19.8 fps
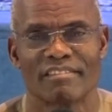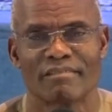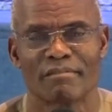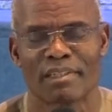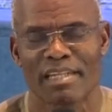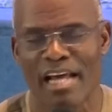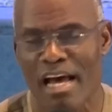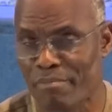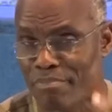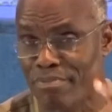
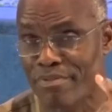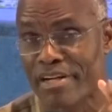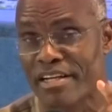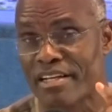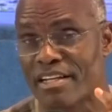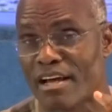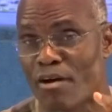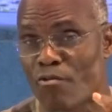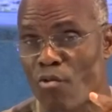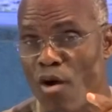But I pray
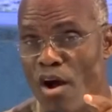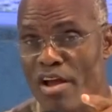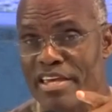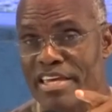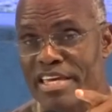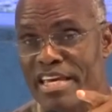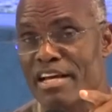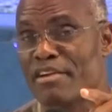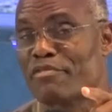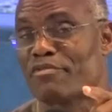that one
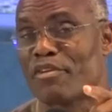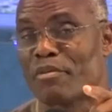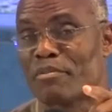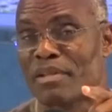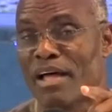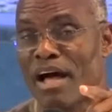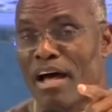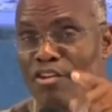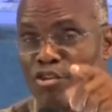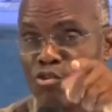year from
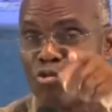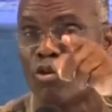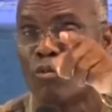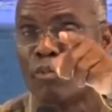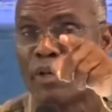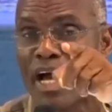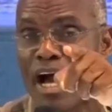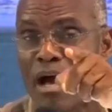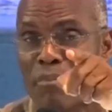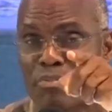now, you will
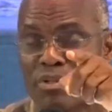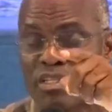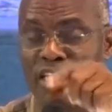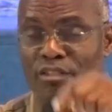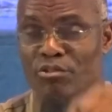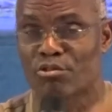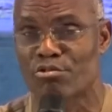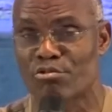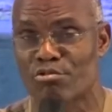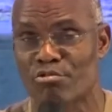be happy
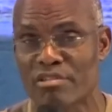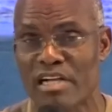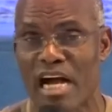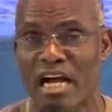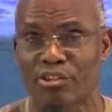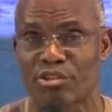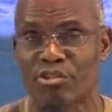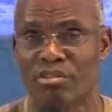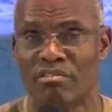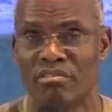that you took
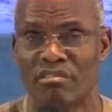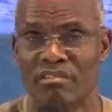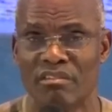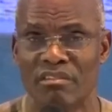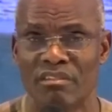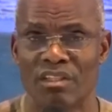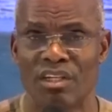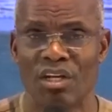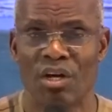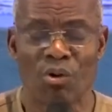action.
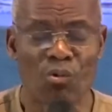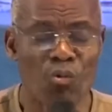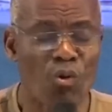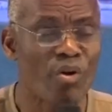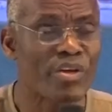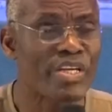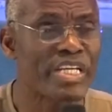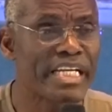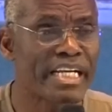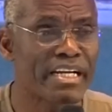
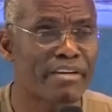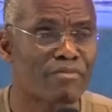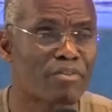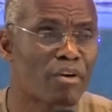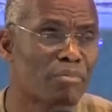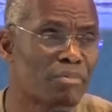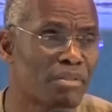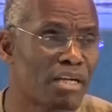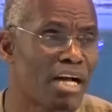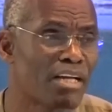One year
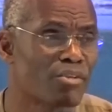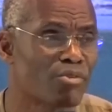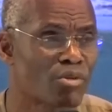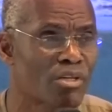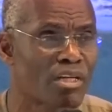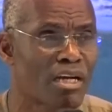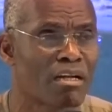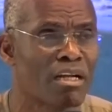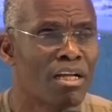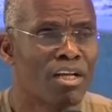from now, you
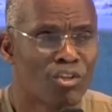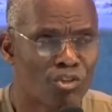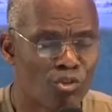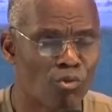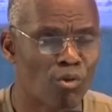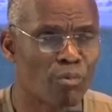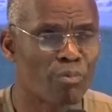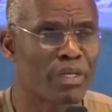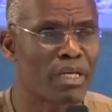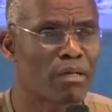can you
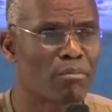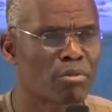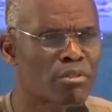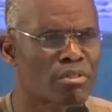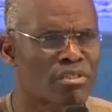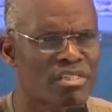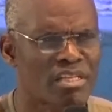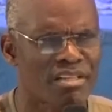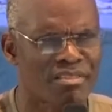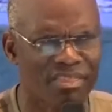will be able to
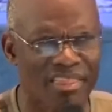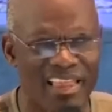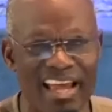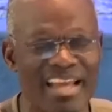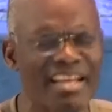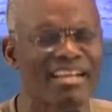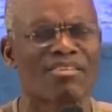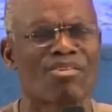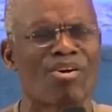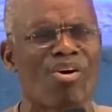say,
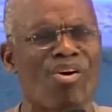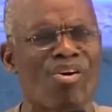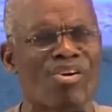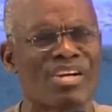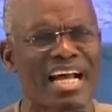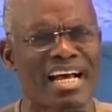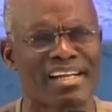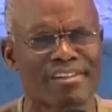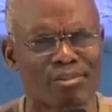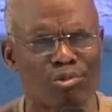"Thank God,
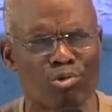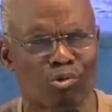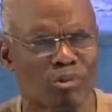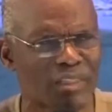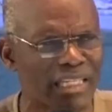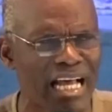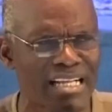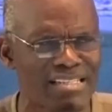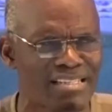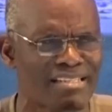I took
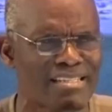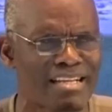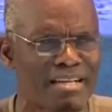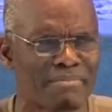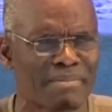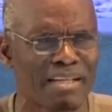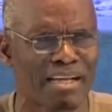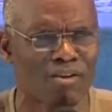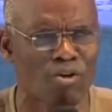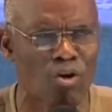that step
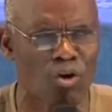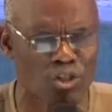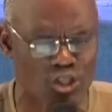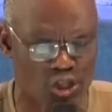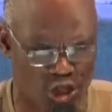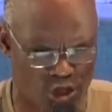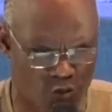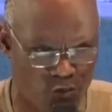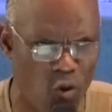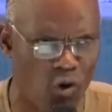that God
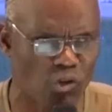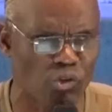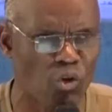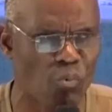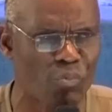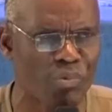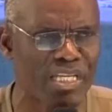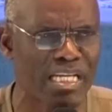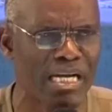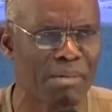spoke to
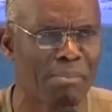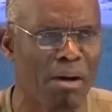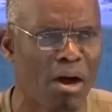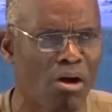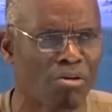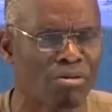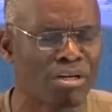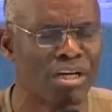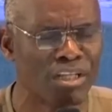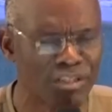me
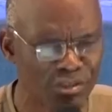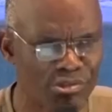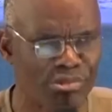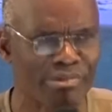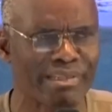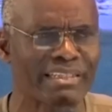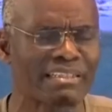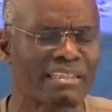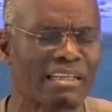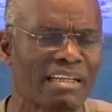about
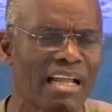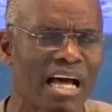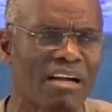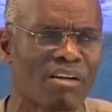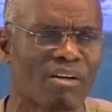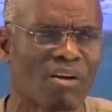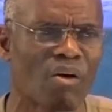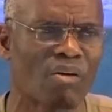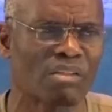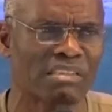during the
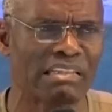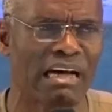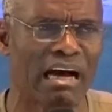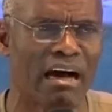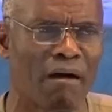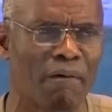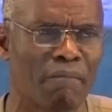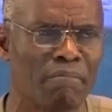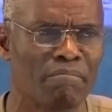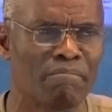
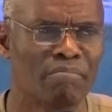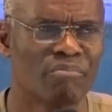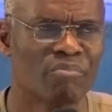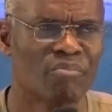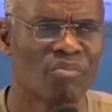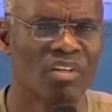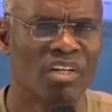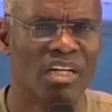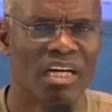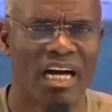lockdown,"
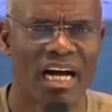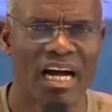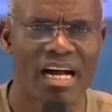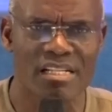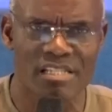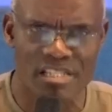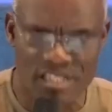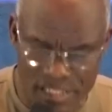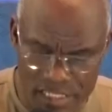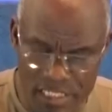
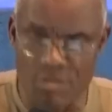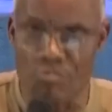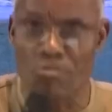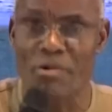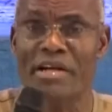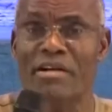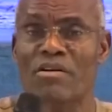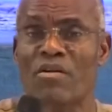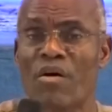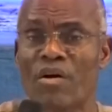and see
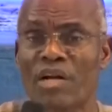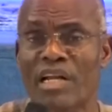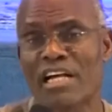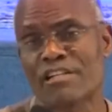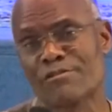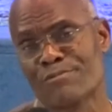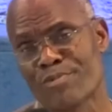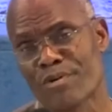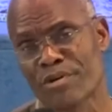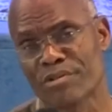where God
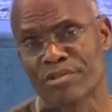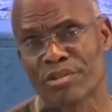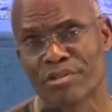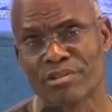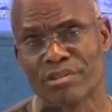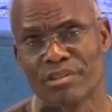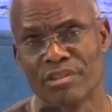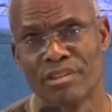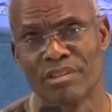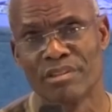has brought us.